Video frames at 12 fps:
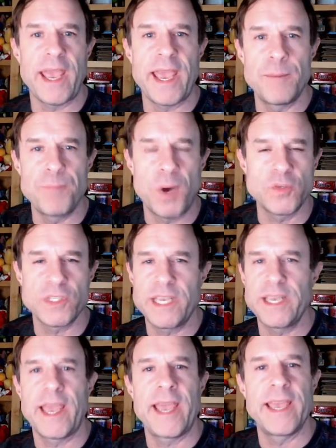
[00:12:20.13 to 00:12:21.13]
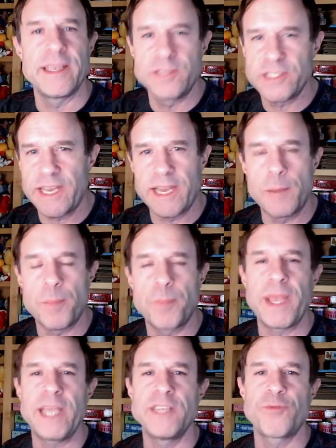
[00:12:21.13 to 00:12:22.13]
and posting and setting up a
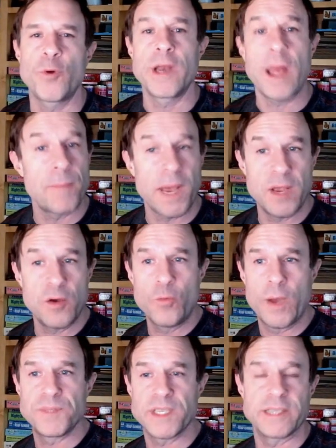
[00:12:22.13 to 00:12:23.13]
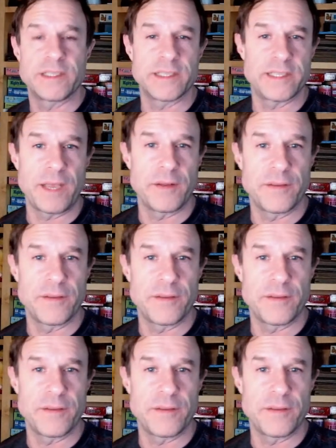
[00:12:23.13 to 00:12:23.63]
page for it on my own website to sell it